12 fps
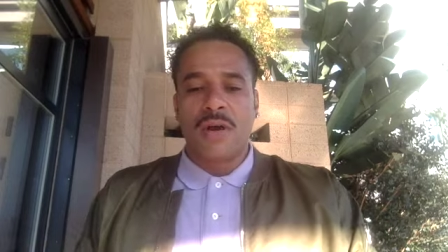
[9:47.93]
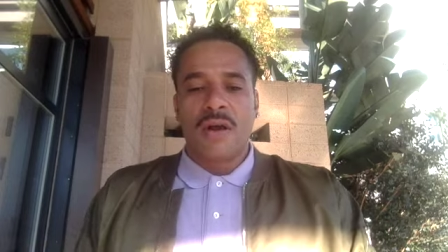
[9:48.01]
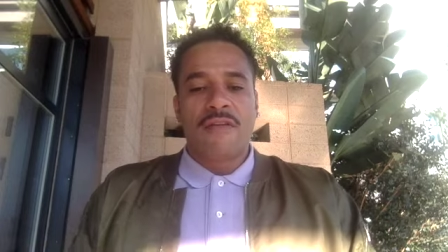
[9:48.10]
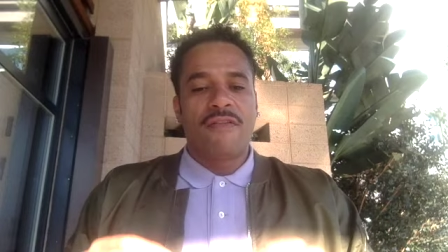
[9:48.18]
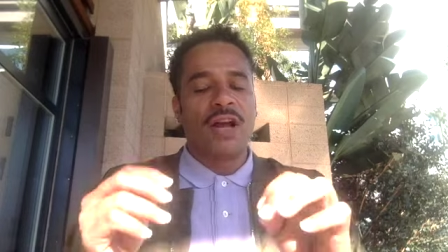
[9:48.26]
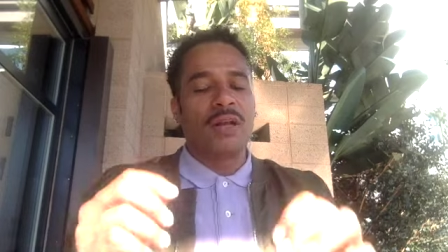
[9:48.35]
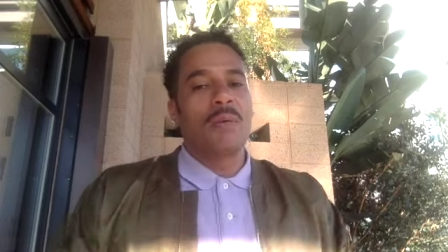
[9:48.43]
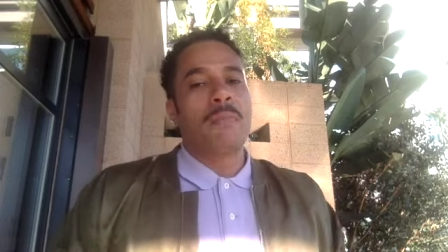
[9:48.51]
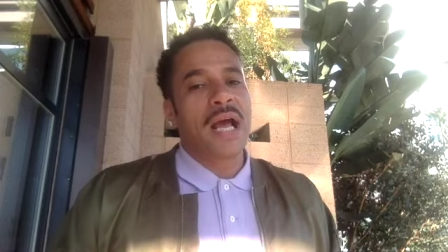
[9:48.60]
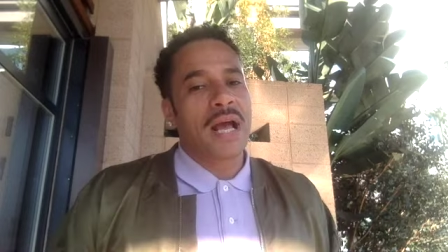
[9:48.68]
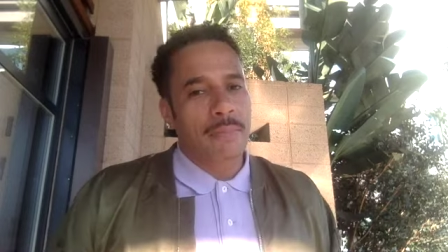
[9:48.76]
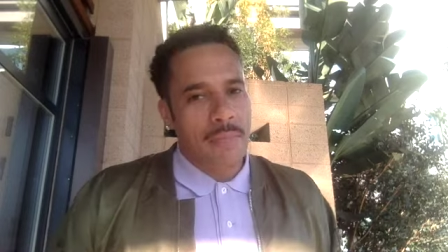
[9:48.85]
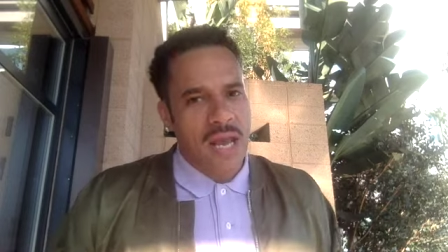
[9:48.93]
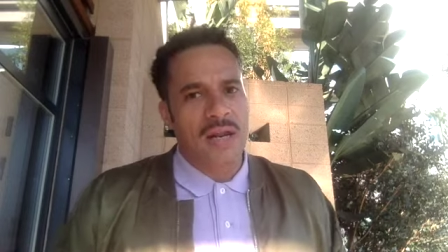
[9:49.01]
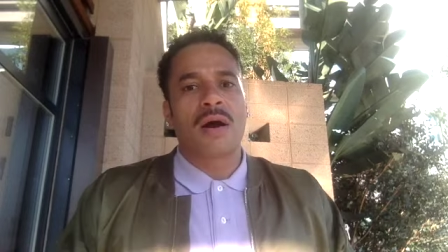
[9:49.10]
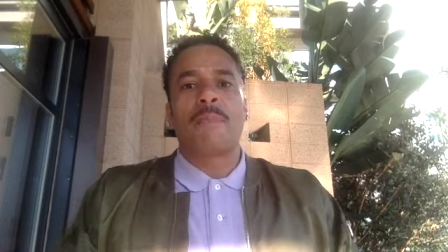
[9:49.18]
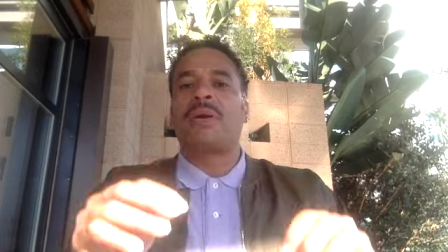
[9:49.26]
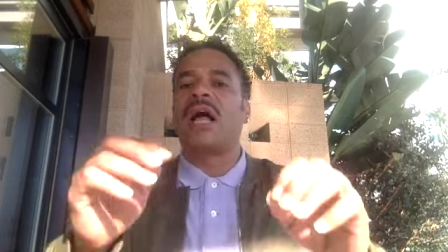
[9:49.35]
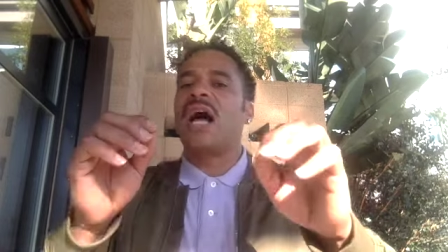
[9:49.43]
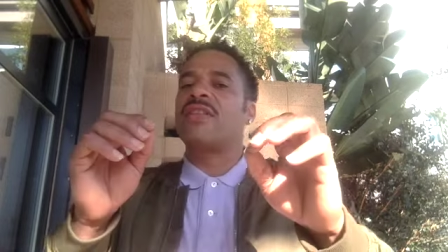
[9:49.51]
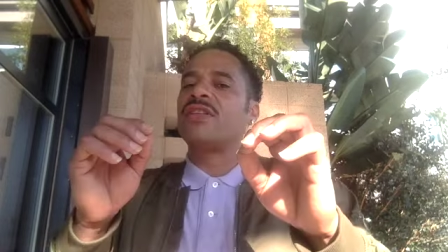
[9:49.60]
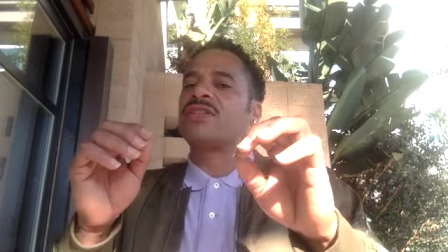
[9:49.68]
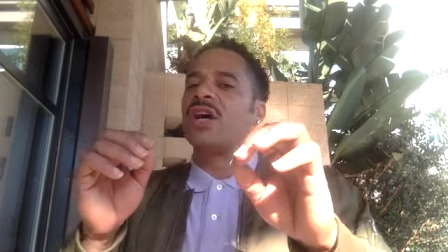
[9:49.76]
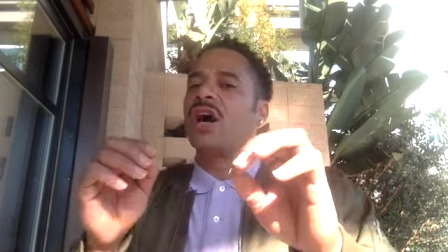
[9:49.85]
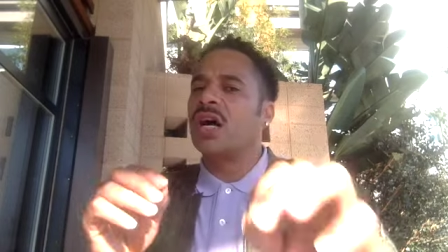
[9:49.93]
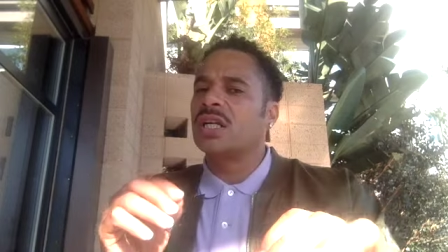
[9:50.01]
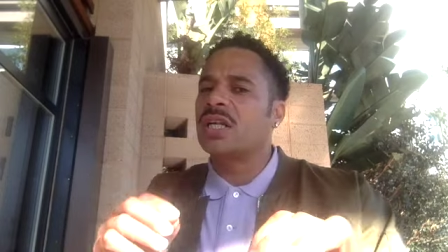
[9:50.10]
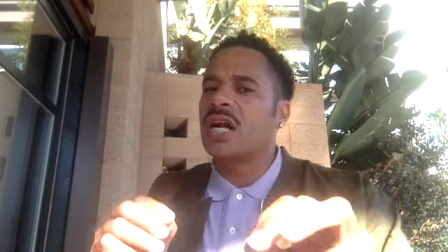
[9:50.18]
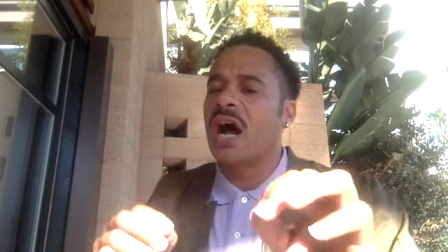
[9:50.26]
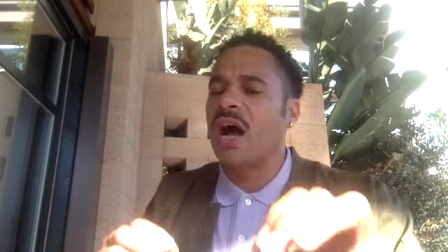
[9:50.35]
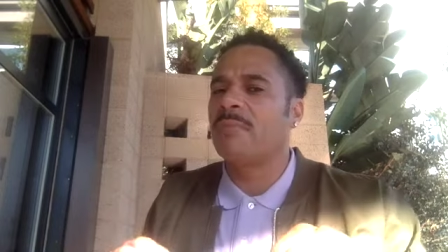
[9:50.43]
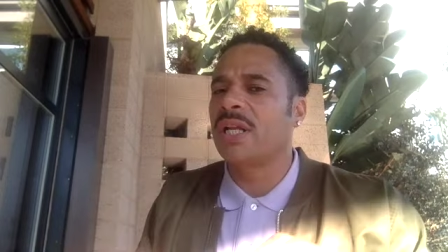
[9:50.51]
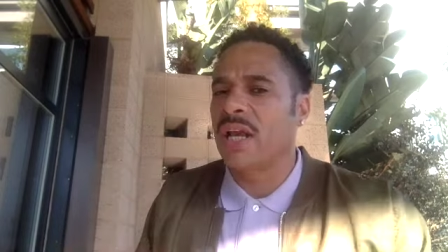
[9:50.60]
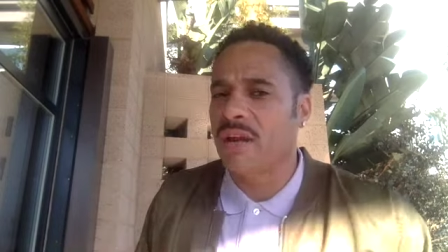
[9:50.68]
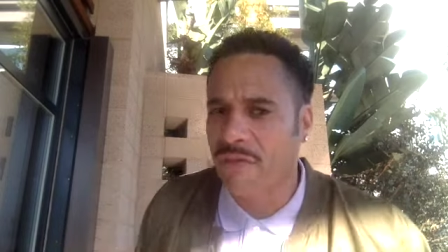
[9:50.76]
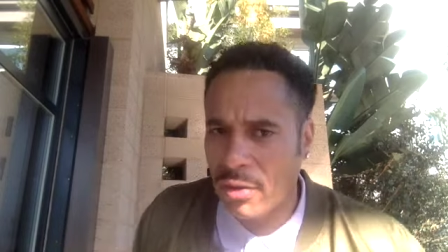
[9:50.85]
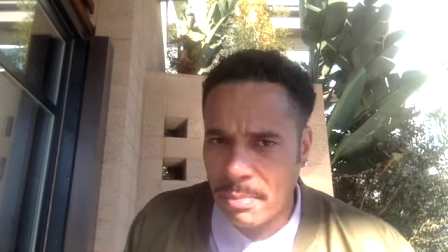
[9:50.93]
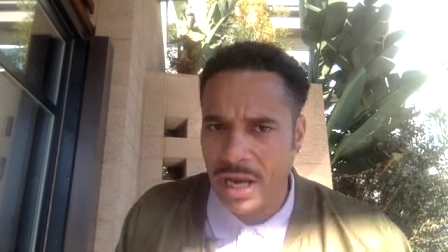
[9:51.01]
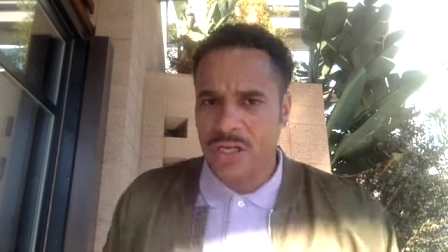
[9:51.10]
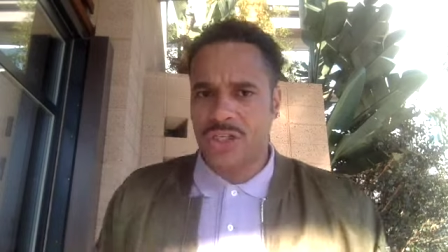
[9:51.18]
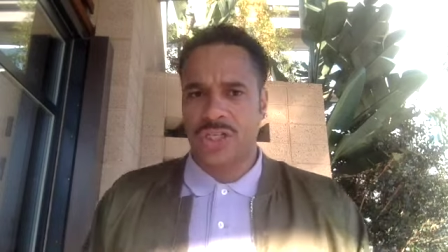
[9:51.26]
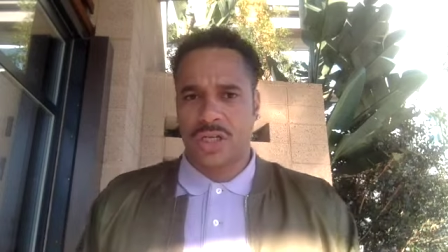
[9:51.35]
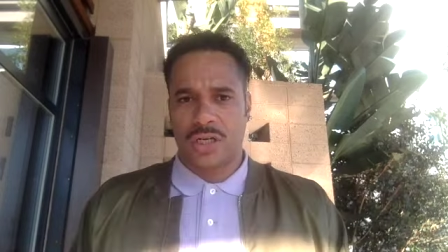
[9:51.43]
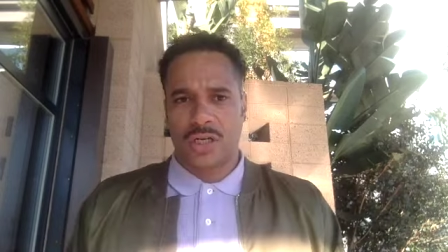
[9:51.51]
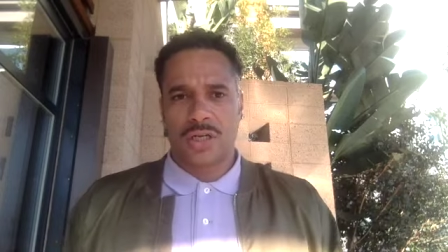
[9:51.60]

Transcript: Fellow black man, apply this uncommon information